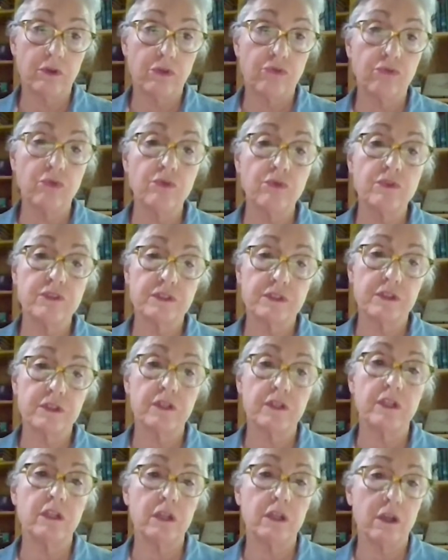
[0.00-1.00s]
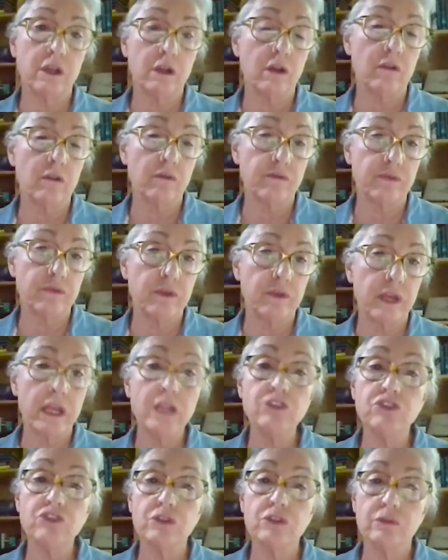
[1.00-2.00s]
through the study of
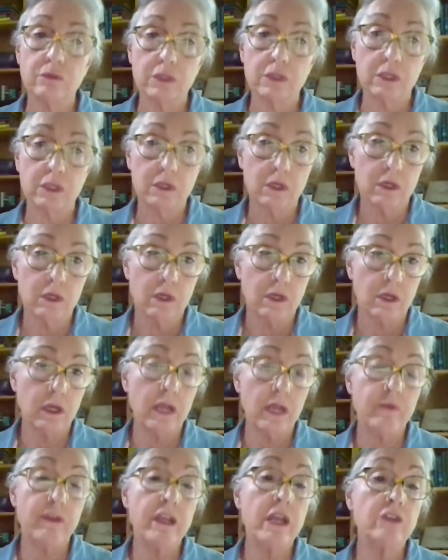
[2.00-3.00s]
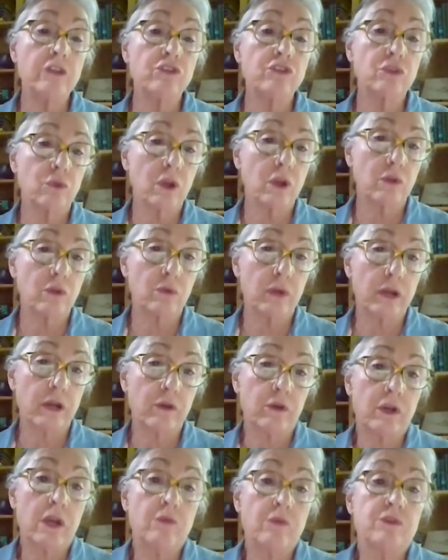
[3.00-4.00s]
the ancient
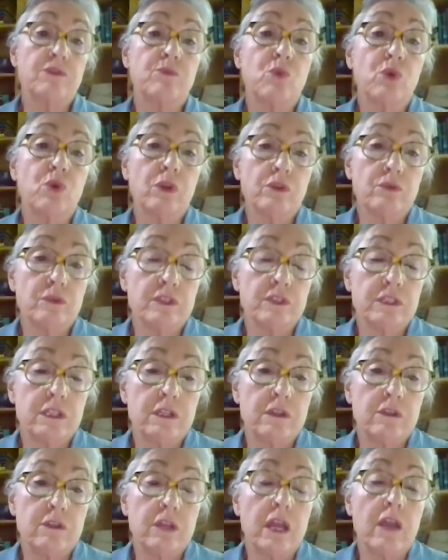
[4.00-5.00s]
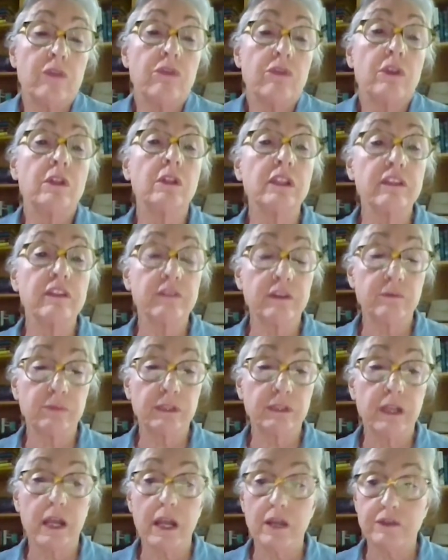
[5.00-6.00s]
record. I was more interested in that than living
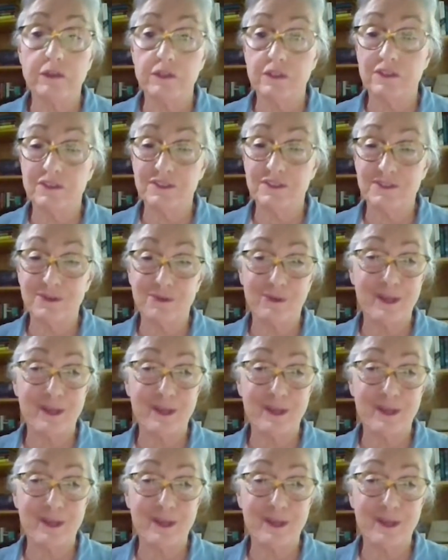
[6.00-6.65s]
plants, and so